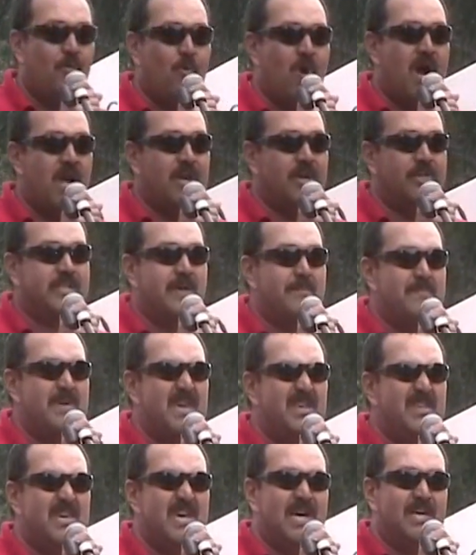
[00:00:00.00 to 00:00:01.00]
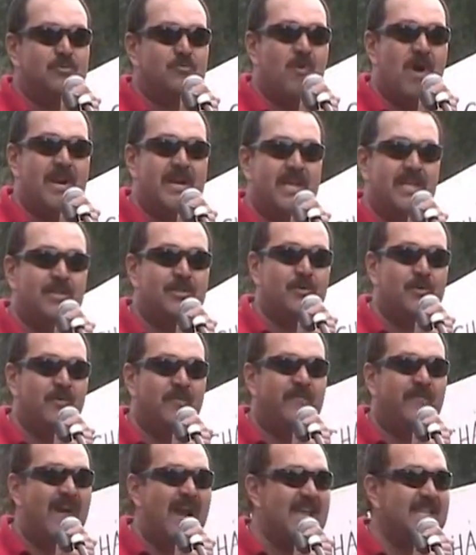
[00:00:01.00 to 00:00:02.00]
one of the medias wanted
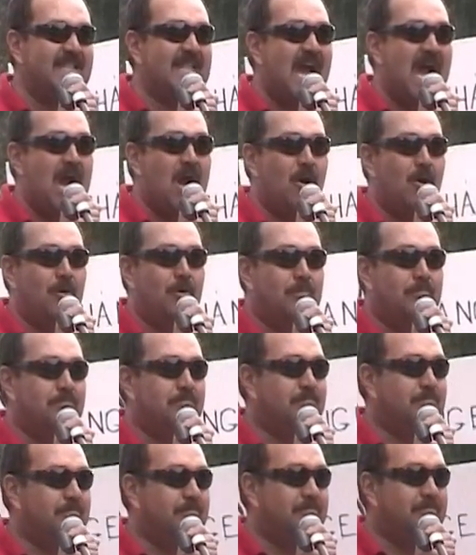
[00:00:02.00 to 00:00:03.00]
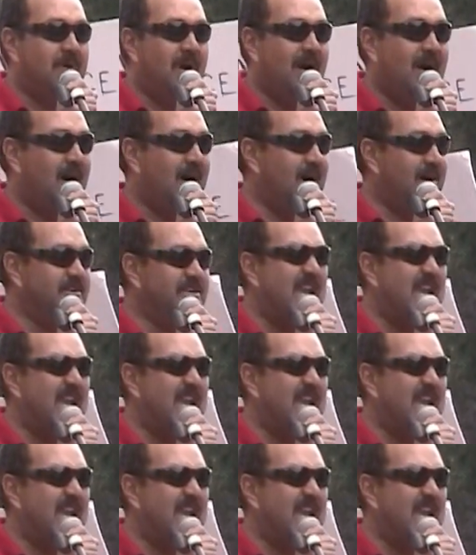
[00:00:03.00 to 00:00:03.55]
to find out uh,